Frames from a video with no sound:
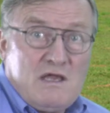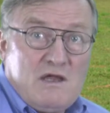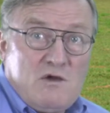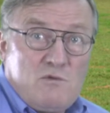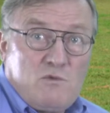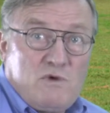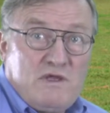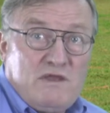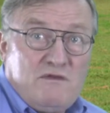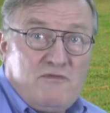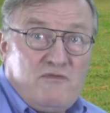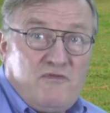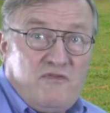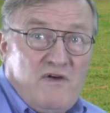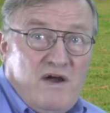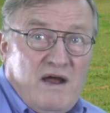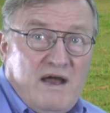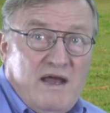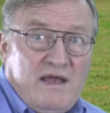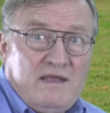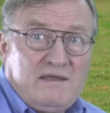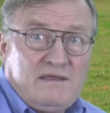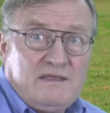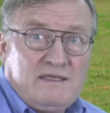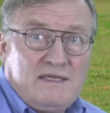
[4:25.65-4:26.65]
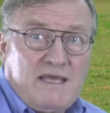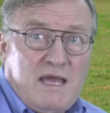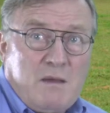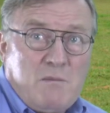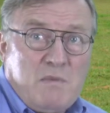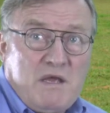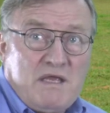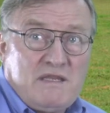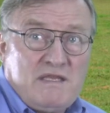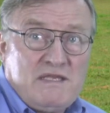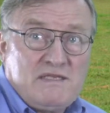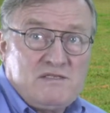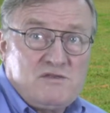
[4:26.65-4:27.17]
We find
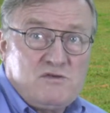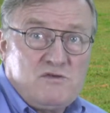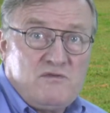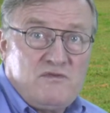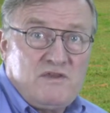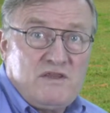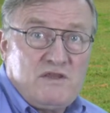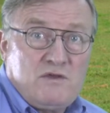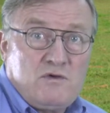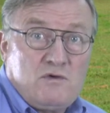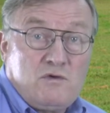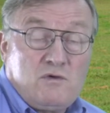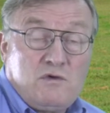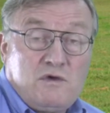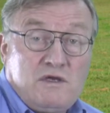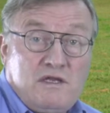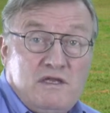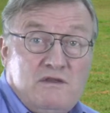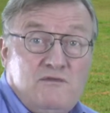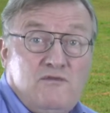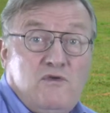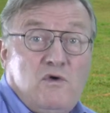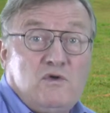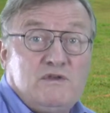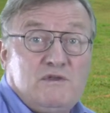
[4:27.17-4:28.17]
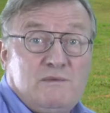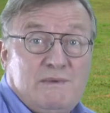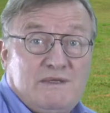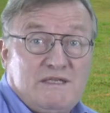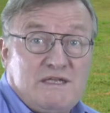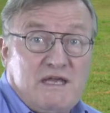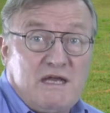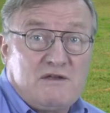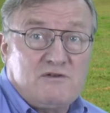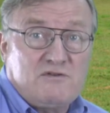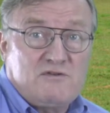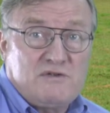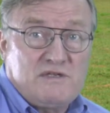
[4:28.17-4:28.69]
Cabernet Sauvignon in 41
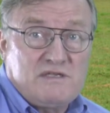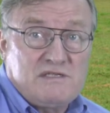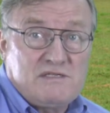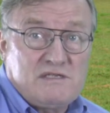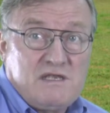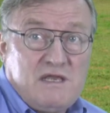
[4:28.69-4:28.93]
countries,